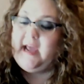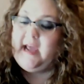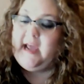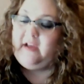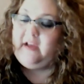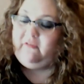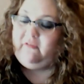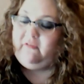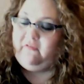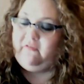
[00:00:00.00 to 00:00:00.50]

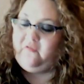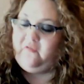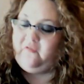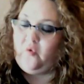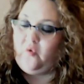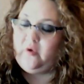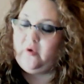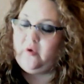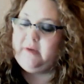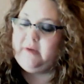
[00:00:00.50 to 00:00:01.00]
and
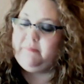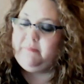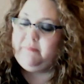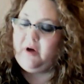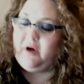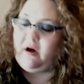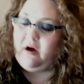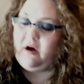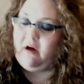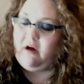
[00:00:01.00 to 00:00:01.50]
foreign
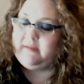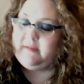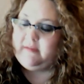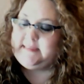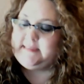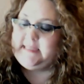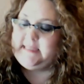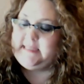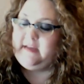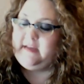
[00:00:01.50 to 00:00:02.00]

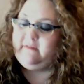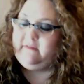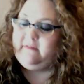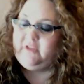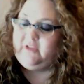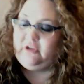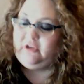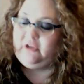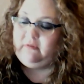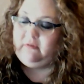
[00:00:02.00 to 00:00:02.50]
policy of
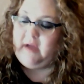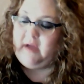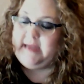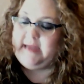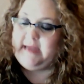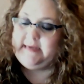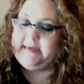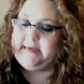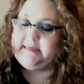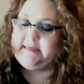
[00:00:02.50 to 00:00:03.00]
the
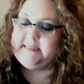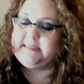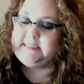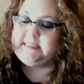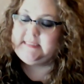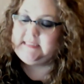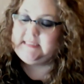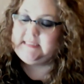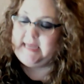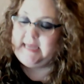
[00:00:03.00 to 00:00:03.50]
United
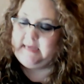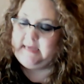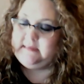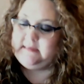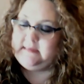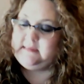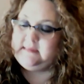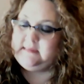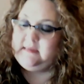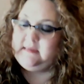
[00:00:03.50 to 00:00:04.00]

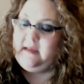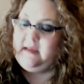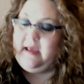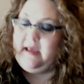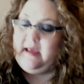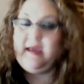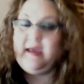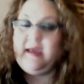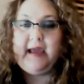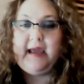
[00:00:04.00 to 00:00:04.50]
States.
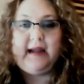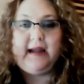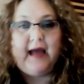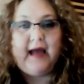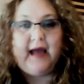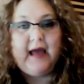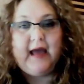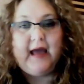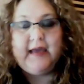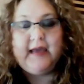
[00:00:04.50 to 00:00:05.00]
And
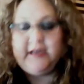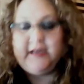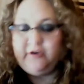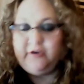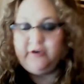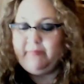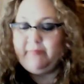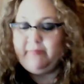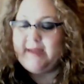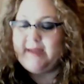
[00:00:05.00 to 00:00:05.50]
I
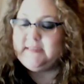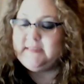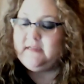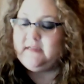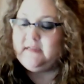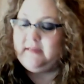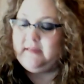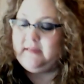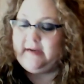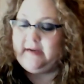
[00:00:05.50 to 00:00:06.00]
hereby
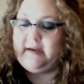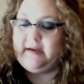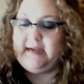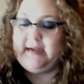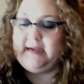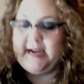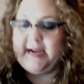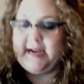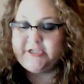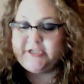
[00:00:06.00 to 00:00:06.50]
declare a
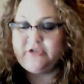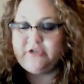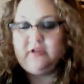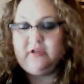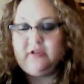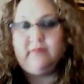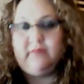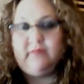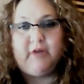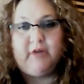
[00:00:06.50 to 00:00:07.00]

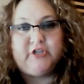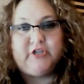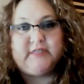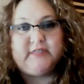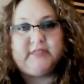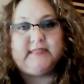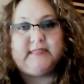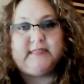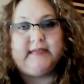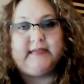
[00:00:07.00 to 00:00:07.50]
national
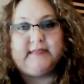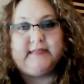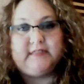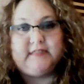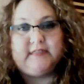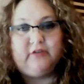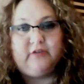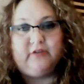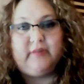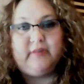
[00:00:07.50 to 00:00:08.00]
emergency to
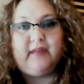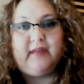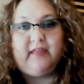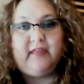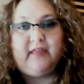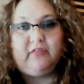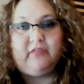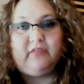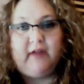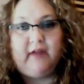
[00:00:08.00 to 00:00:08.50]
deal with
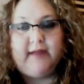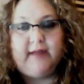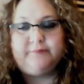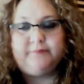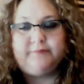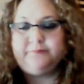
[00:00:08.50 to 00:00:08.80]
that threat.